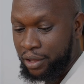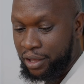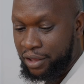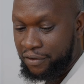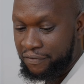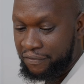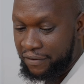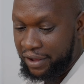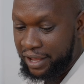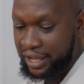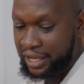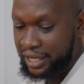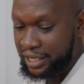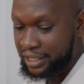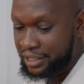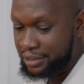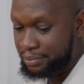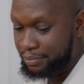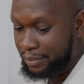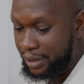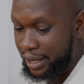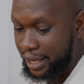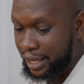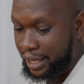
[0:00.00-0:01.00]
if I
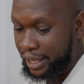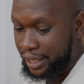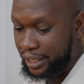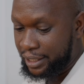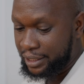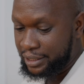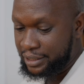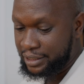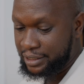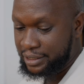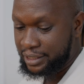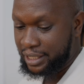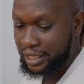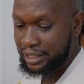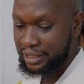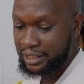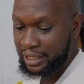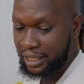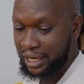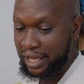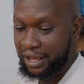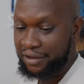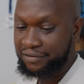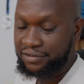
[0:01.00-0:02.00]
hit my start
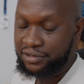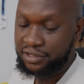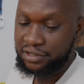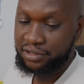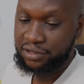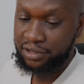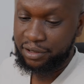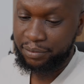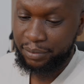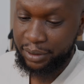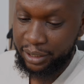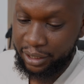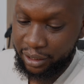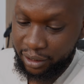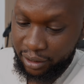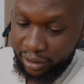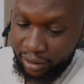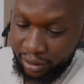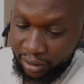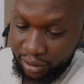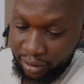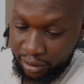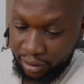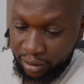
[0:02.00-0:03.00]
live streaming
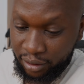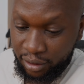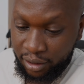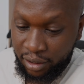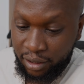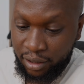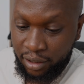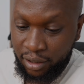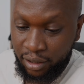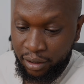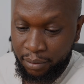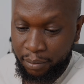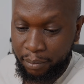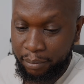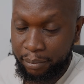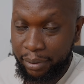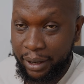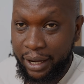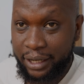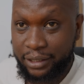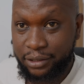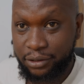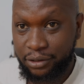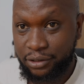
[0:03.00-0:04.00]

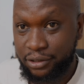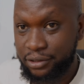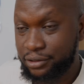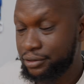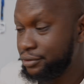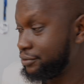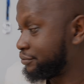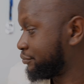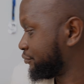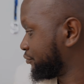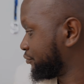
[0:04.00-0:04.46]
button,